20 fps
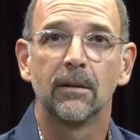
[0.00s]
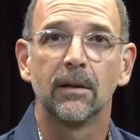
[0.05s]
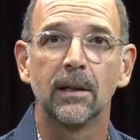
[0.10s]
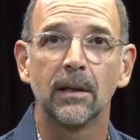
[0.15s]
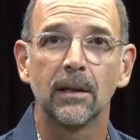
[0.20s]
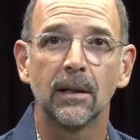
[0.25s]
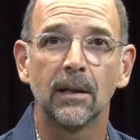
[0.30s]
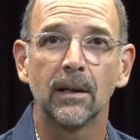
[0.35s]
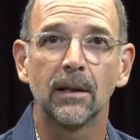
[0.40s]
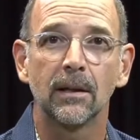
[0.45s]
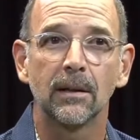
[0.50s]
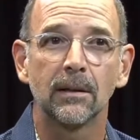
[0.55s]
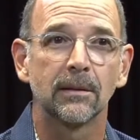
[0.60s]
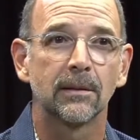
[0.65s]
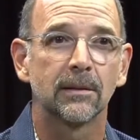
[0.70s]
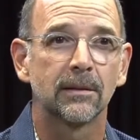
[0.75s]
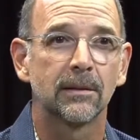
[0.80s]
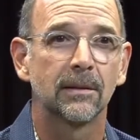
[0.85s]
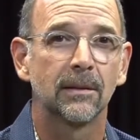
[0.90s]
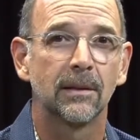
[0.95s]
it or
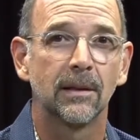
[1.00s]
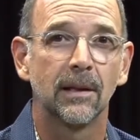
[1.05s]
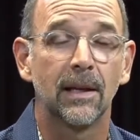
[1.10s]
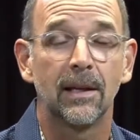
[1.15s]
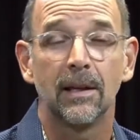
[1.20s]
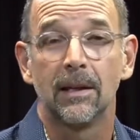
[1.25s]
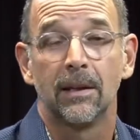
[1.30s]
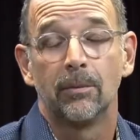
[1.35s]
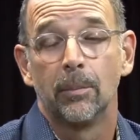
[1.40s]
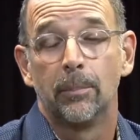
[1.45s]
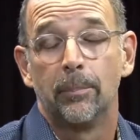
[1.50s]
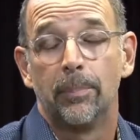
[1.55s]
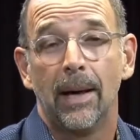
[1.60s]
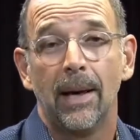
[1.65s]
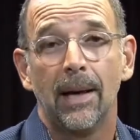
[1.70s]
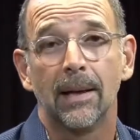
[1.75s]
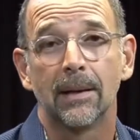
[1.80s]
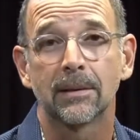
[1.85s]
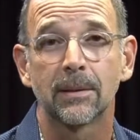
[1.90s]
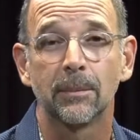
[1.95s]
anything. I didn't even
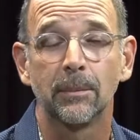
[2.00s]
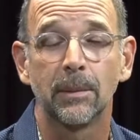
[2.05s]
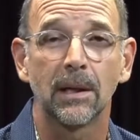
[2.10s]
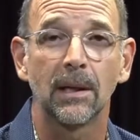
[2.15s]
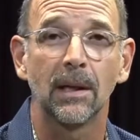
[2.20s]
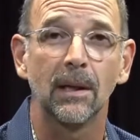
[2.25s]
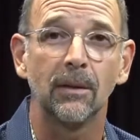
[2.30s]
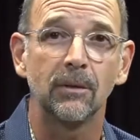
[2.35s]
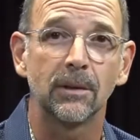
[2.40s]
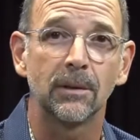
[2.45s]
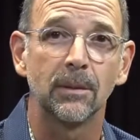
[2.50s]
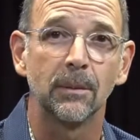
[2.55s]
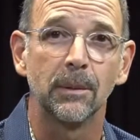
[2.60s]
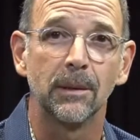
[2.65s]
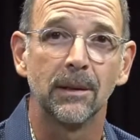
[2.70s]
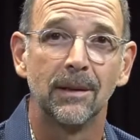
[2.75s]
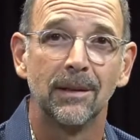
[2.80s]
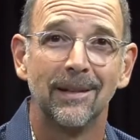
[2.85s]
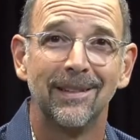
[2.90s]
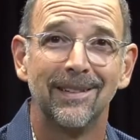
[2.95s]
buy it. Somebody gave it
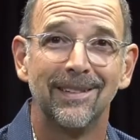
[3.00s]
to me.